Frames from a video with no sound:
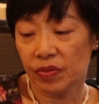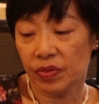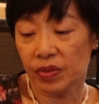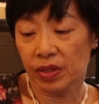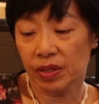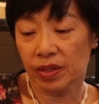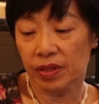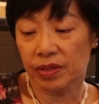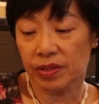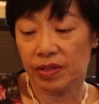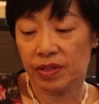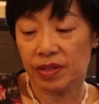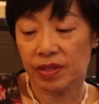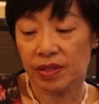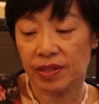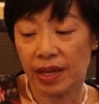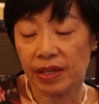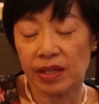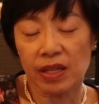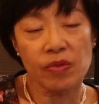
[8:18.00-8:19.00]
the
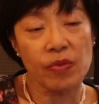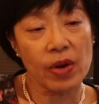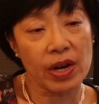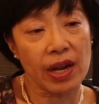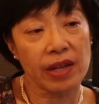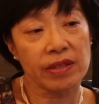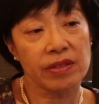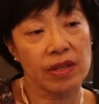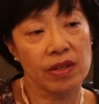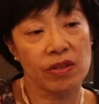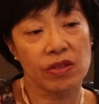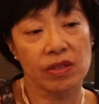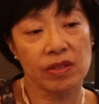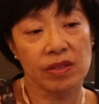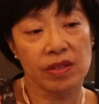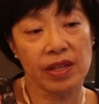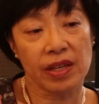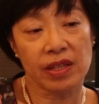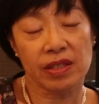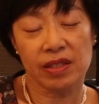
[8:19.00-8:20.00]
sudden
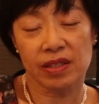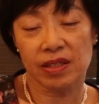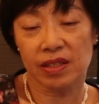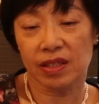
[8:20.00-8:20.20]
realization that